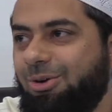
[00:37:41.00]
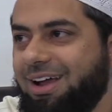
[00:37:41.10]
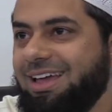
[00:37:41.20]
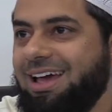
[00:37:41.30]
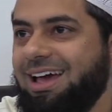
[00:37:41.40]

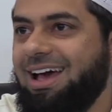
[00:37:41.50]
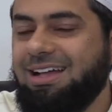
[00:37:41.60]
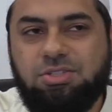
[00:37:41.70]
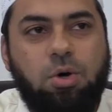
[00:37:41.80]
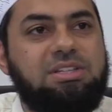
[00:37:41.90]
right?
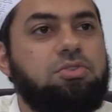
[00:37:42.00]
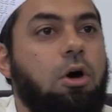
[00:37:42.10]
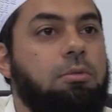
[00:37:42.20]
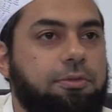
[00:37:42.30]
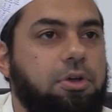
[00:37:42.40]
And so it's
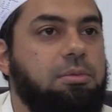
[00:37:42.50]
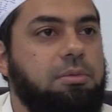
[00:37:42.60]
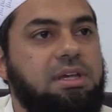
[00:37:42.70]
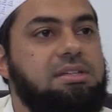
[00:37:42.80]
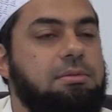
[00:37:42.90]
normal for
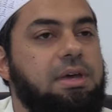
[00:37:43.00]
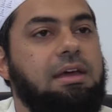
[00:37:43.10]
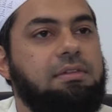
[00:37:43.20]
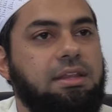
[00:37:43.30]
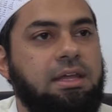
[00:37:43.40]
human beings to
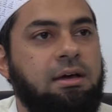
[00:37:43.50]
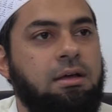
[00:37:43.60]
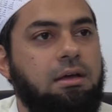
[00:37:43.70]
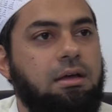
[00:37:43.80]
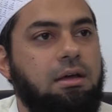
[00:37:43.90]
behave like
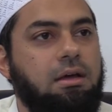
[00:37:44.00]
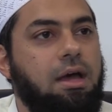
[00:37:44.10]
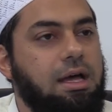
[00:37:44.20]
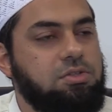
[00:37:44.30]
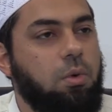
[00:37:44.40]
that.
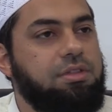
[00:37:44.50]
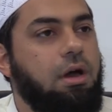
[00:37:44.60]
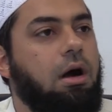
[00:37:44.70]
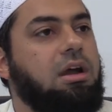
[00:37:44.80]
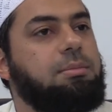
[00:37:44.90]
And so one of
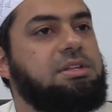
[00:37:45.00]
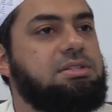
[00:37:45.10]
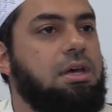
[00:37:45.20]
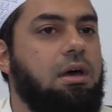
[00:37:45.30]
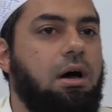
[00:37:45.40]
the
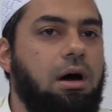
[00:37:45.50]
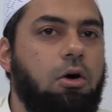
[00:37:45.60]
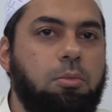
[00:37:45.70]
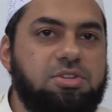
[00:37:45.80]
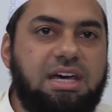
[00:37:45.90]
arguments
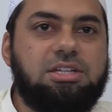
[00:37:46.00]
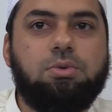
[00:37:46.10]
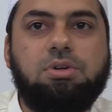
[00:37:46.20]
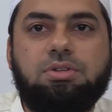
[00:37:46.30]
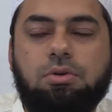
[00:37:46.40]

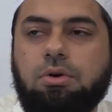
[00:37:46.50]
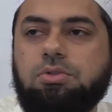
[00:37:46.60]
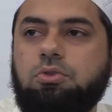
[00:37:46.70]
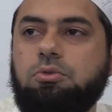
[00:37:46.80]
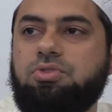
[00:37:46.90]
homosexuals or
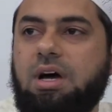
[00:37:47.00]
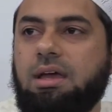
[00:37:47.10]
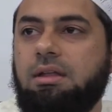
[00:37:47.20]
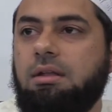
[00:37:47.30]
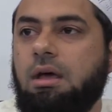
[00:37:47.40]
those who
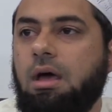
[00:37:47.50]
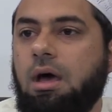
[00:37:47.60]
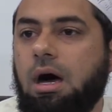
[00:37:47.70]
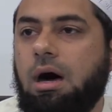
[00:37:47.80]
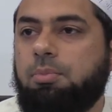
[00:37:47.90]
try and
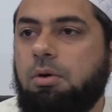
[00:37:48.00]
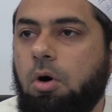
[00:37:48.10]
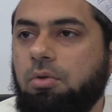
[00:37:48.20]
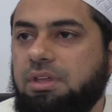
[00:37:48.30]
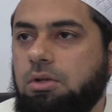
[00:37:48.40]

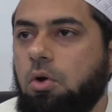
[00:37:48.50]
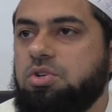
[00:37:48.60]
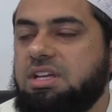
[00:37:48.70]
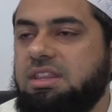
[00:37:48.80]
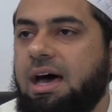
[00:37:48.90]
promote the
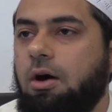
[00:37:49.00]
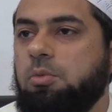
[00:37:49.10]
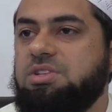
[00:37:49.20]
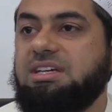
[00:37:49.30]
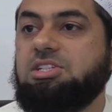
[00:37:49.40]
notion that
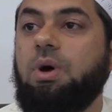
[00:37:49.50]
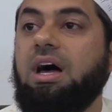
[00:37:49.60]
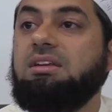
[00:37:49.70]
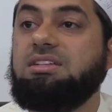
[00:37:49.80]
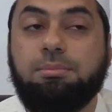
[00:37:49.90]

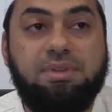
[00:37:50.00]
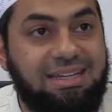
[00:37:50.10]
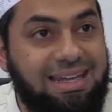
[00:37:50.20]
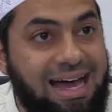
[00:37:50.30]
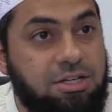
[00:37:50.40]
homosexuality is
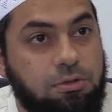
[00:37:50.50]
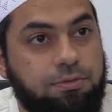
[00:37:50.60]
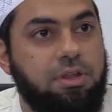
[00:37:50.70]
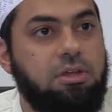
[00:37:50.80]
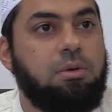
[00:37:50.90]
something natural
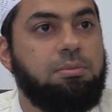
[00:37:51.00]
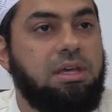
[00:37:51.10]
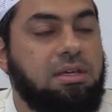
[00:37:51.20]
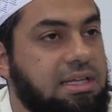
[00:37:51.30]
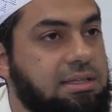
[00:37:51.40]
for the human
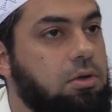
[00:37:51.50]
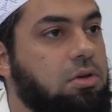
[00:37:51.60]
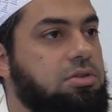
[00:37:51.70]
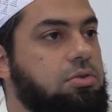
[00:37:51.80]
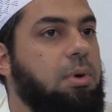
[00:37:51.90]
being is that they
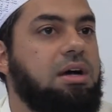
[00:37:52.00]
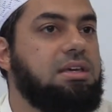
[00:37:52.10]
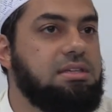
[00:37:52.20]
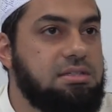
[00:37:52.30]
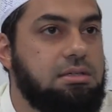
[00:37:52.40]
look to
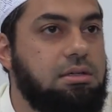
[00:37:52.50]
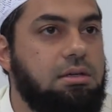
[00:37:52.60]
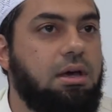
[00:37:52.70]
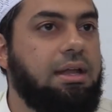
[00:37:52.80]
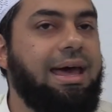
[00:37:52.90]
monkeys
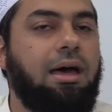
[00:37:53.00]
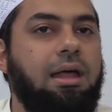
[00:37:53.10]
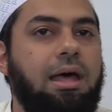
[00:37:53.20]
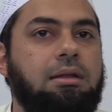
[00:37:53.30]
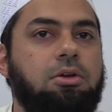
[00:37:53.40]

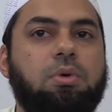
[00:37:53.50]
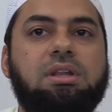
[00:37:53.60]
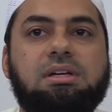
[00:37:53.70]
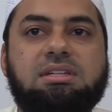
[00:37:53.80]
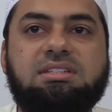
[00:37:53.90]
and
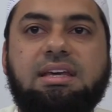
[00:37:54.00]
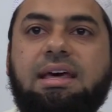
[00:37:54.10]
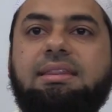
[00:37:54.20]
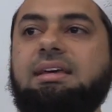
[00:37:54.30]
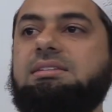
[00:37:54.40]
gorillas and say
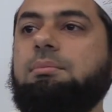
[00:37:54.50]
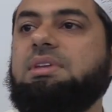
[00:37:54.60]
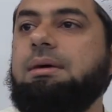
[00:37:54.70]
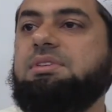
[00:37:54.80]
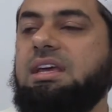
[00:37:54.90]
that they
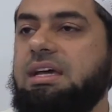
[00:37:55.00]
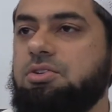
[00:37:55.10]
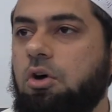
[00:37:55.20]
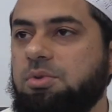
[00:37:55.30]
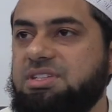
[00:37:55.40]
sometimes
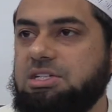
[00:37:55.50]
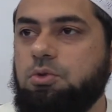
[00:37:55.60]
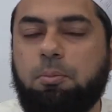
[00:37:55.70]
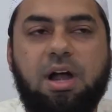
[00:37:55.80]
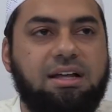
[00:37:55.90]
engage in
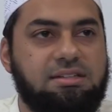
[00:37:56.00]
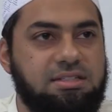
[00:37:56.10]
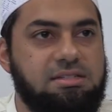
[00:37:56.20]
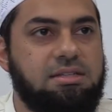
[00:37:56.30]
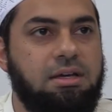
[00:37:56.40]
homosexual
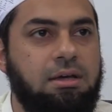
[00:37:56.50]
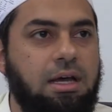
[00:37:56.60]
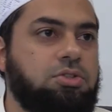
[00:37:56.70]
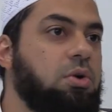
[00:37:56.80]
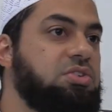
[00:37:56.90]
practices.
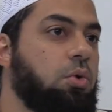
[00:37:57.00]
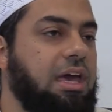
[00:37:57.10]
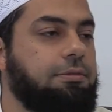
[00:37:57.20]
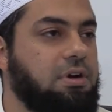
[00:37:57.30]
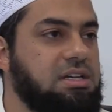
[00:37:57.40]
And so it's
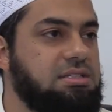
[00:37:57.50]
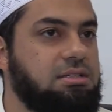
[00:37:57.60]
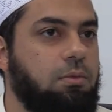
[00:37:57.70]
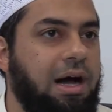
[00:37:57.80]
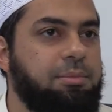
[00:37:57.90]
okay for
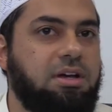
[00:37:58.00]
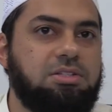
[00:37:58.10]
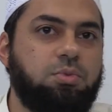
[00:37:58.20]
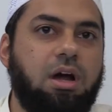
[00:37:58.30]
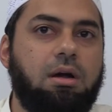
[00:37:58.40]
us. Why?
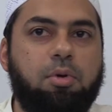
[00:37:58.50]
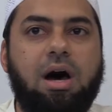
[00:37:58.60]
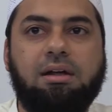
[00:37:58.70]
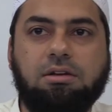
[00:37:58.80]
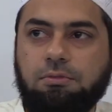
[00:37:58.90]
Because we are a
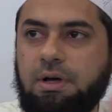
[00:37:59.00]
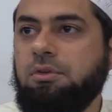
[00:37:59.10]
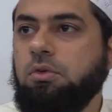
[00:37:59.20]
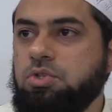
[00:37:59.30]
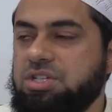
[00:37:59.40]
product of
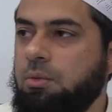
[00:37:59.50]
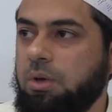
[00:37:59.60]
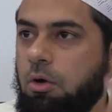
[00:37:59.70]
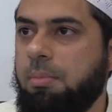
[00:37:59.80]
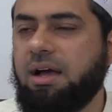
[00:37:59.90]
evolution.
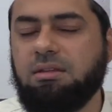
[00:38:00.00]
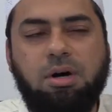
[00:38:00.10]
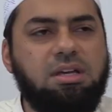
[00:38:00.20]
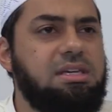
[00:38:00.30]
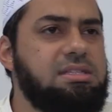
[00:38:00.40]
We go back to
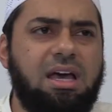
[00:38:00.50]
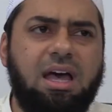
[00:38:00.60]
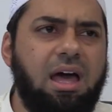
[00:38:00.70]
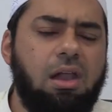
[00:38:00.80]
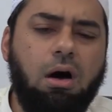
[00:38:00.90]
monkeys
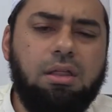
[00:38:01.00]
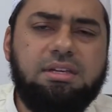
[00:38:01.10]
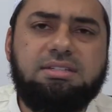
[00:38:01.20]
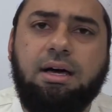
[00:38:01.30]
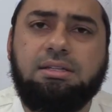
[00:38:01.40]
and all
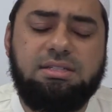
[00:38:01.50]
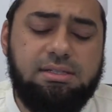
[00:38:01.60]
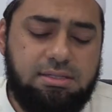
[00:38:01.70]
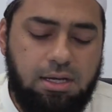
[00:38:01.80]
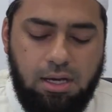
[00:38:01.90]
of this
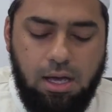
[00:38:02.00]
nonsense.